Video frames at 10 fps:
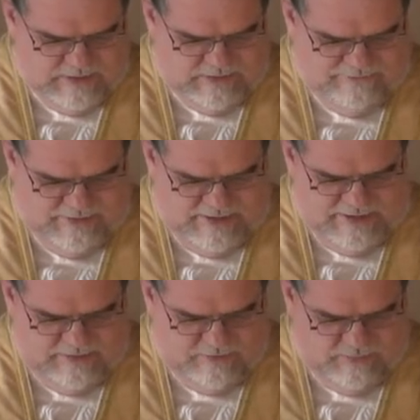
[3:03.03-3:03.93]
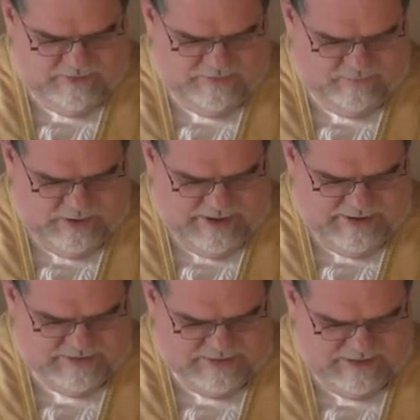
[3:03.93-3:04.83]
The
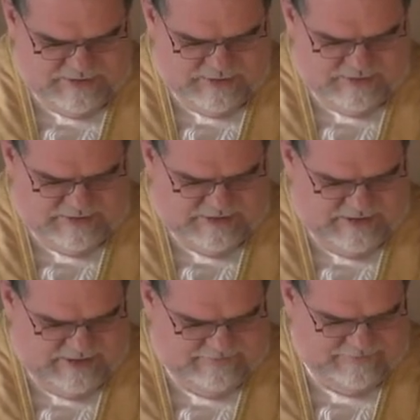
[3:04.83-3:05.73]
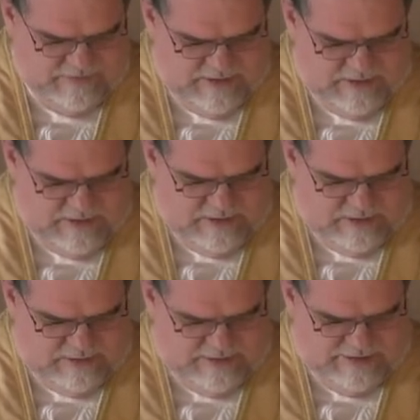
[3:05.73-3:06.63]
wise answered, saying,
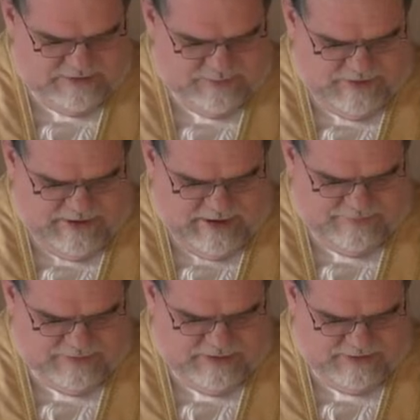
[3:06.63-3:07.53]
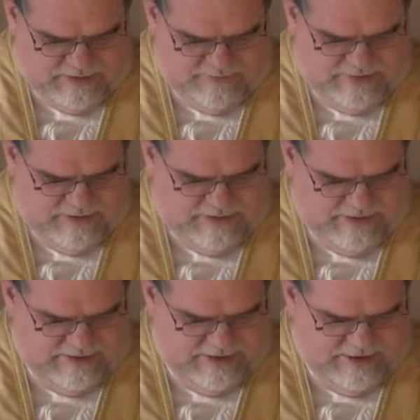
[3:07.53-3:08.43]
Lest perhaps there be
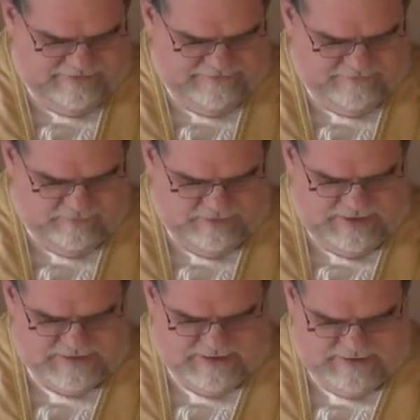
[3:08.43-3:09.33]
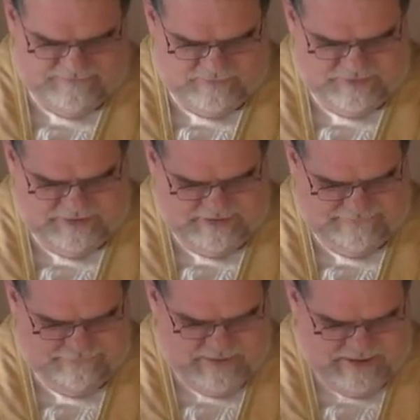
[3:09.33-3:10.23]
not enough for us and for
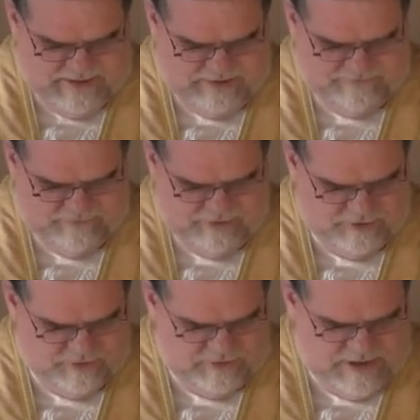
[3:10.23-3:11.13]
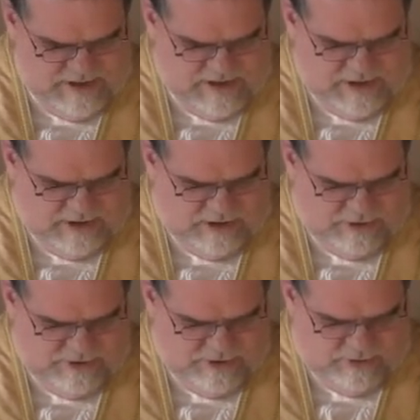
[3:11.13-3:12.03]
thee, and for you.
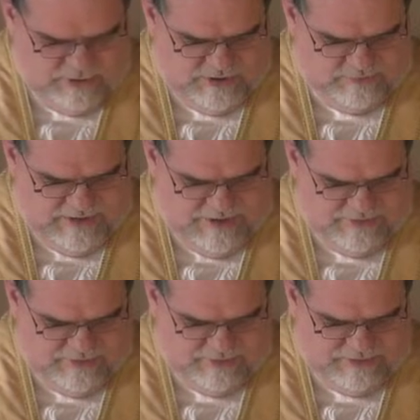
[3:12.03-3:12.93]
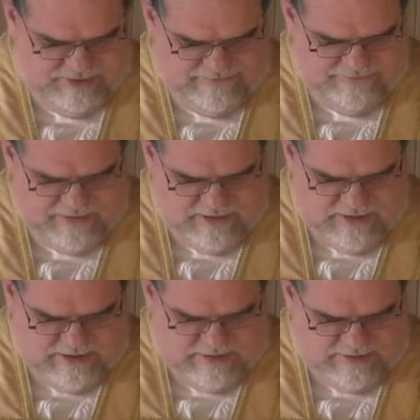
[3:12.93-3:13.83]
Go you rather to them
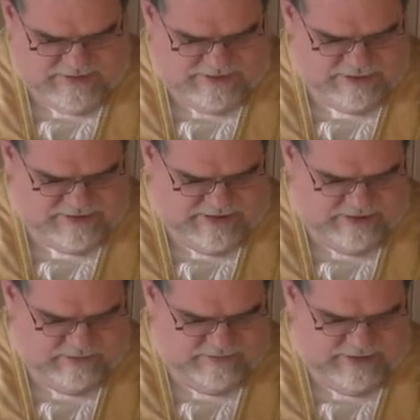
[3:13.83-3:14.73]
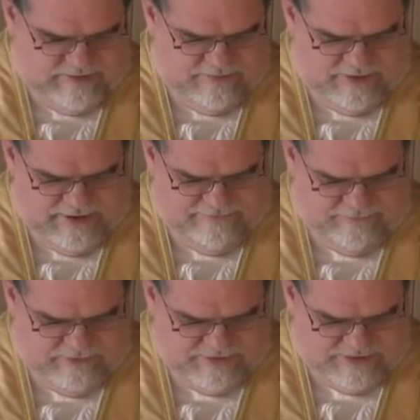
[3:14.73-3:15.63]
that sell, and buy
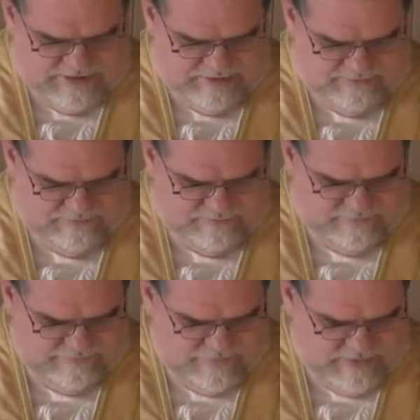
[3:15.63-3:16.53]
for yourselves.